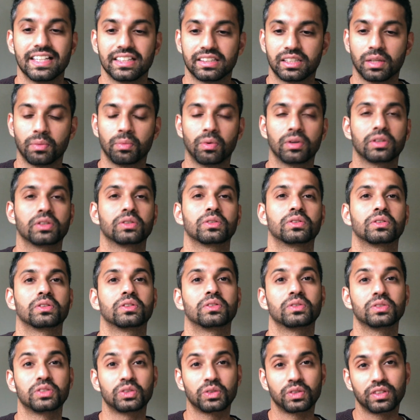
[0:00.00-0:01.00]
then what you could
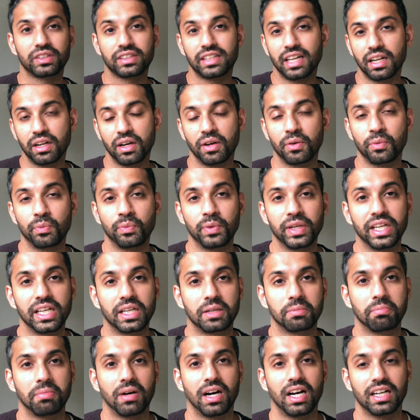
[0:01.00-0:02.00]
do is you could get a week
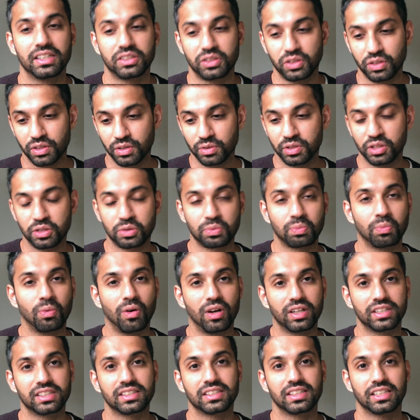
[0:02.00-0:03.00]
pass. So you could just
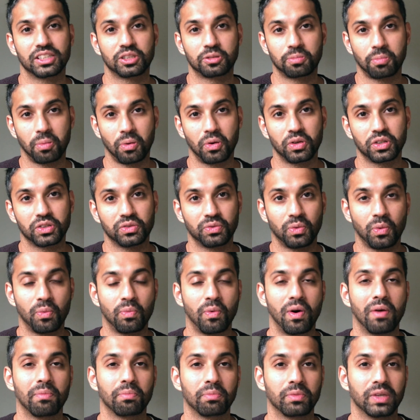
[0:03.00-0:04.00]
watch sports for
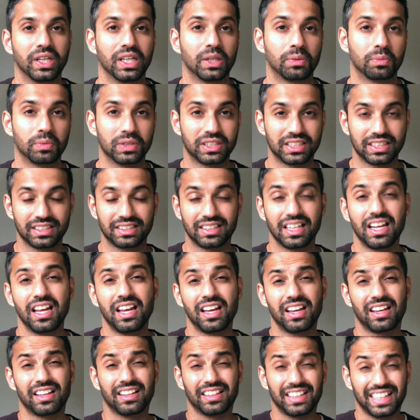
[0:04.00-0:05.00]
1 week, which is
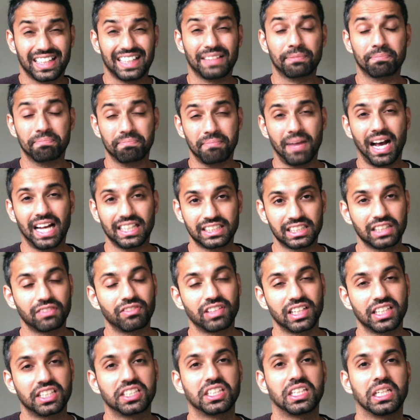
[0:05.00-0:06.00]

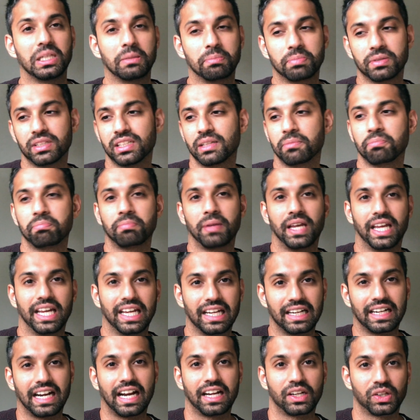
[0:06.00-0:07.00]
massively cheaper than
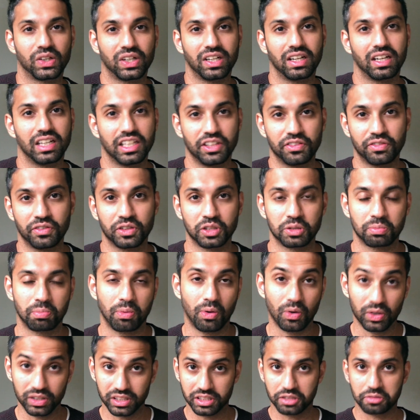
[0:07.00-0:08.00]
paying regularly for
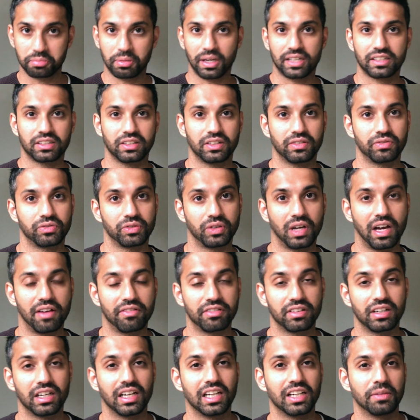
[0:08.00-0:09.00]
sports, especially if you have
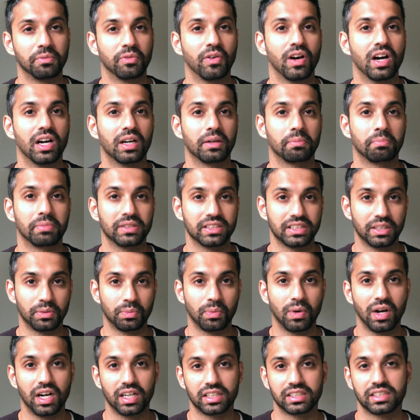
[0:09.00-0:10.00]
a really busy
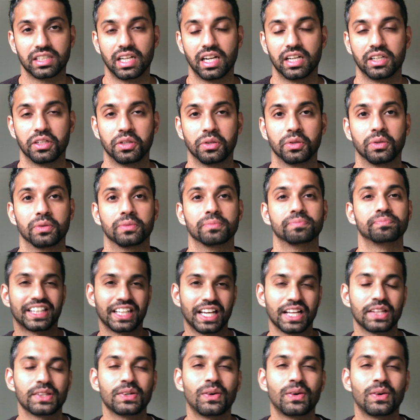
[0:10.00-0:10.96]
work schedule. The other